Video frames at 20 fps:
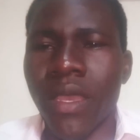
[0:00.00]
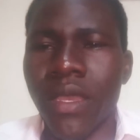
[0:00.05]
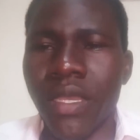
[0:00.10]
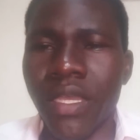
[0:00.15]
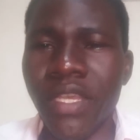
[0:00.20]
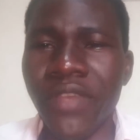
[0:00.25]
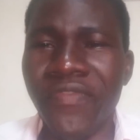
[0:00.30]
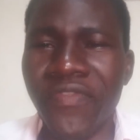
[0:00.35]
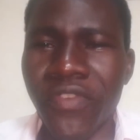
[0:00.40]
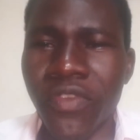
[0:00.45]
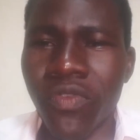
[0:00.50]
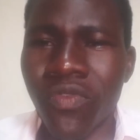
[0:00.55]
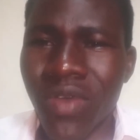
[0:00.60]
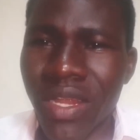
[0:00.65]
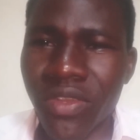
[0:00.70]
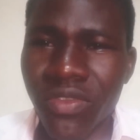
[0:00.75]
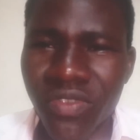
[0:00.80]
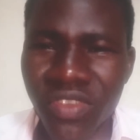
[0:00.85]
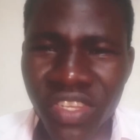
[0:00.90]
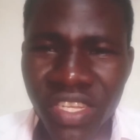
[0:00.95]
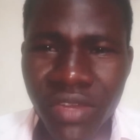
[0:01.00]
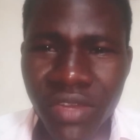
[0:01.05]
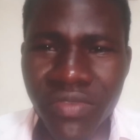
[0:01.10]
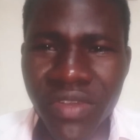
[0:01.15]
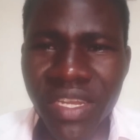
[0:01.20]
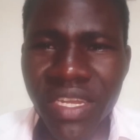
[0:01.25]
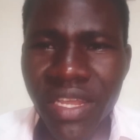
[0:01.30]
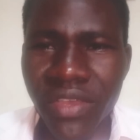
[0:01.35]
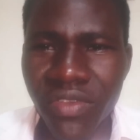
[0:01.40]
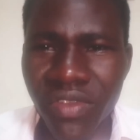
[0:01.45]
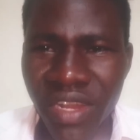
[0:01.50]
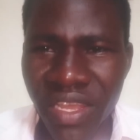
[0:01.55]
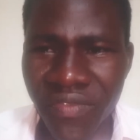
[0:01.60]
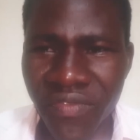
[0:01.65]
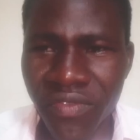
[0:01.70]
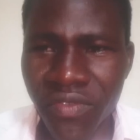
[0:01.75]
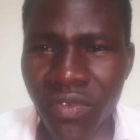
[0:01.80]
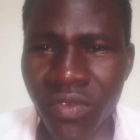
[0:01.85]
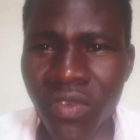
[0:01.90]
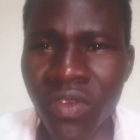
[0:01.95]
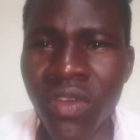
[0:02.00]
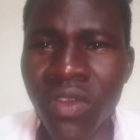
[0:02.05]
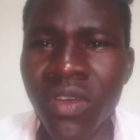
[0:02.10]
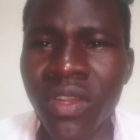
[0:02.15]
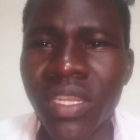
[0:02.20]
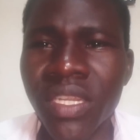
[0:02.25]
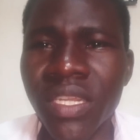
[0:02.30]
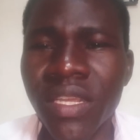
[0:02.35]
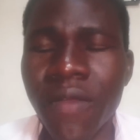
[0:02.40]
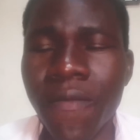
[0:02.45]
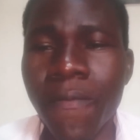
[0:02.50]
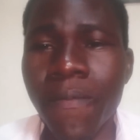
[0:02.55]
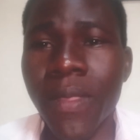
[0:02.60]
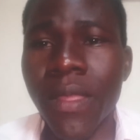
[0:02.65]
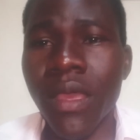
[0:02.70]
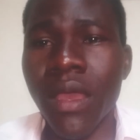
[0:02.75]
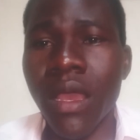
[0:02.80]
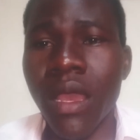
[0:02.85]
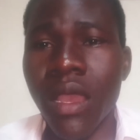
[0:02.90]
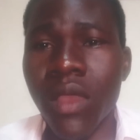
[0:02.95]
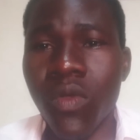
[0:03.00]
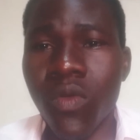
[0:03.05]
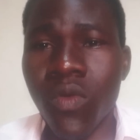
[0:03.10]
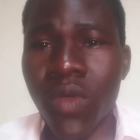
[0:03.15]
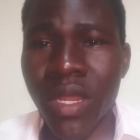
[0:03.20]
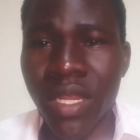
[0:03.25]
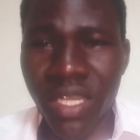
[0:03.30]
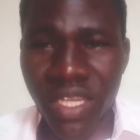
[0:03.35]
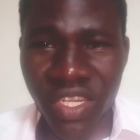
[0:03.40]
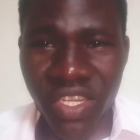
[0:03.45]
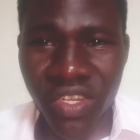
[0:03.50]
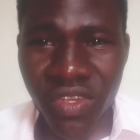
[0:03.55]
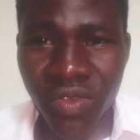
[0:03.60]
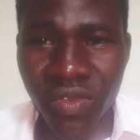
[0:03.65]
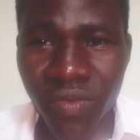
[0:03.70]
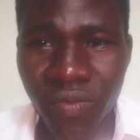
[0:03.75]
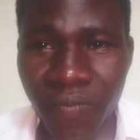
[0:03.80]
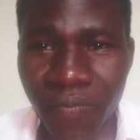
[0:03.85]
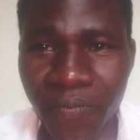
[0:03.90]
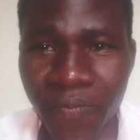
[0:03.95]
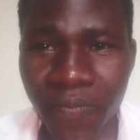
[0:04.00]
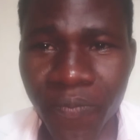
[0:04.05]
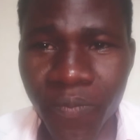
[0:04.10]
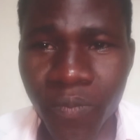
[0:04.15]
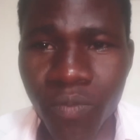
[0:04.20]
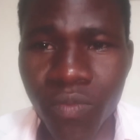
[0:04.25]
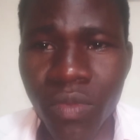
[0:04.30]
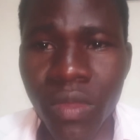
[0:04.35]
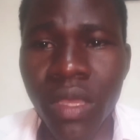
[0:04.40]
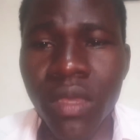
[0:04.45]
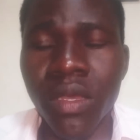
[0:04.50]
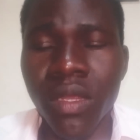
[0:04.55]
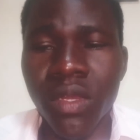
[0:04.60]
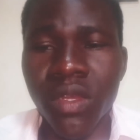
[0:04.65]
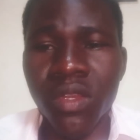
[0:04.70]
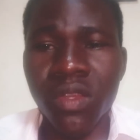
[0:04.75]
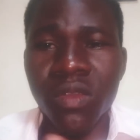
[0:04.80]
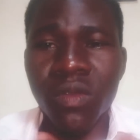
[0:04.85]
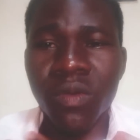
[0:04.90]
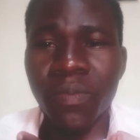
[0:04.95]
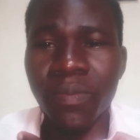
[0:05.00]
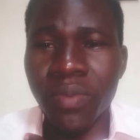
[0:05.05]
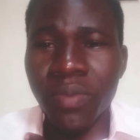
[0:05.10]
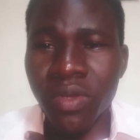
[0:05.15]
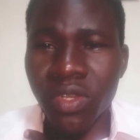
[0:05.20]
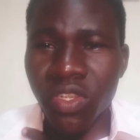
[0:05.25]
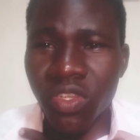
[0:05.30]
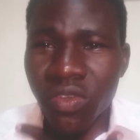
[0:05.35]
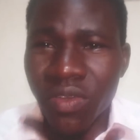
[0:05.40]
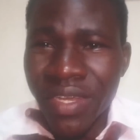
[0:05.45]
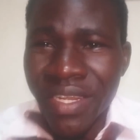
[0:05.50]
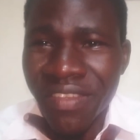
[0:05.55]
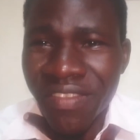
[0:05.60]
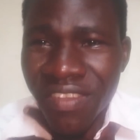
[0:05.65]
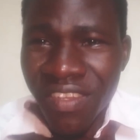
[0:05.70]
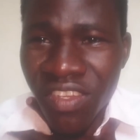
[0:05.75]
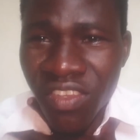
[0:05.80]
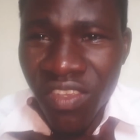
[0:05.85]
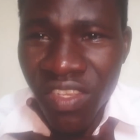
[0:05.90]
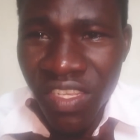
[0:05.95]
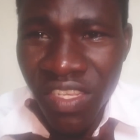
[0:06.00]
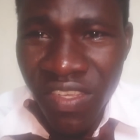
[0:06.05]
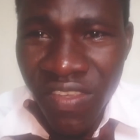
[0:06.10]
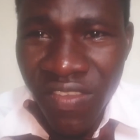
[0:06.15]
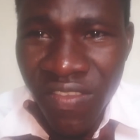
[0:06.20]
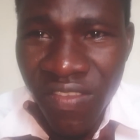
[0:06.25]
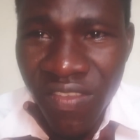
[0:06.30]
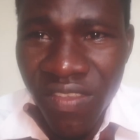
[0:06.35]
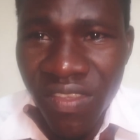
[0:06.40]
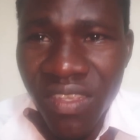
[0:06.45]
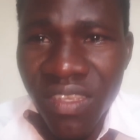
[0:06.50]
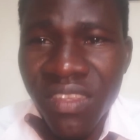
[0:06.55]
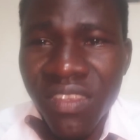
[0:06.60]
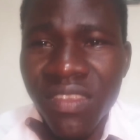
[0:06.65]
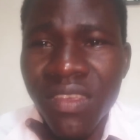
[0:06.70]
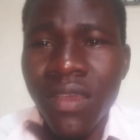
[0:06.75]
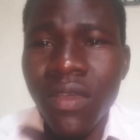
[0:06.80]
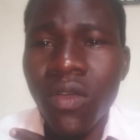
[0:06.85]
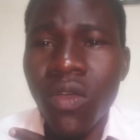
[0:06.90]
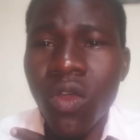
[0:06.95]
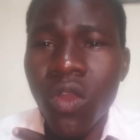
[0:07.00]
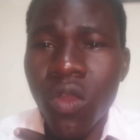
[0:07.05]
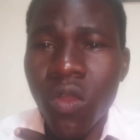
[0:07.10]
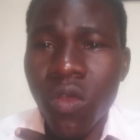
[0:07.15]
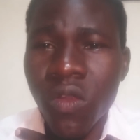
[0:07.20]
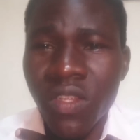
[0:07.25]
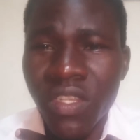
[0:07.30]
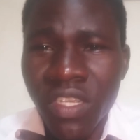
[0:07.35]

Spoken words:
If you want to surrender your life to God, I want you to put your hands in your chest. Say, oh Lord